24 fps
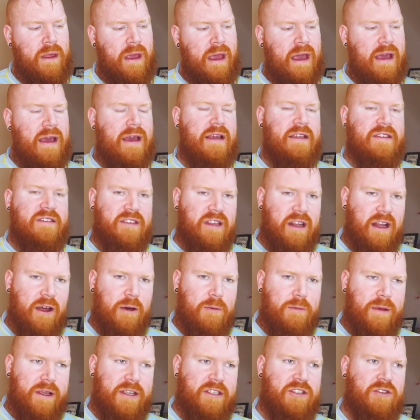It is a
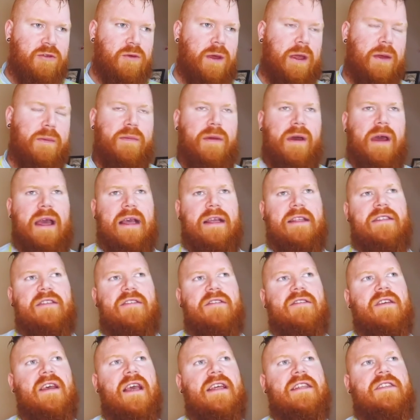little bit sweet, but
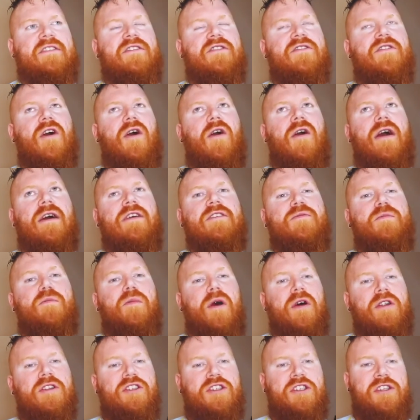it's not as
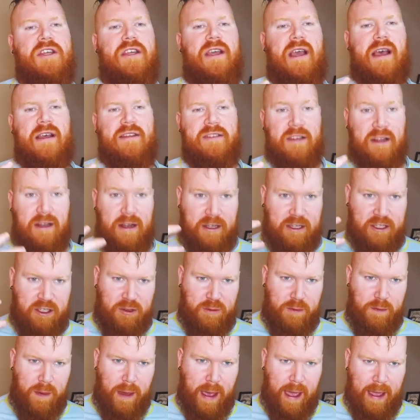punchy as I'd
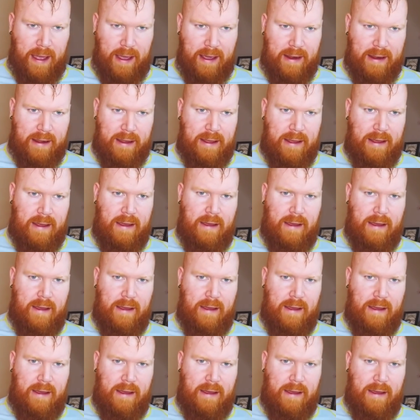expect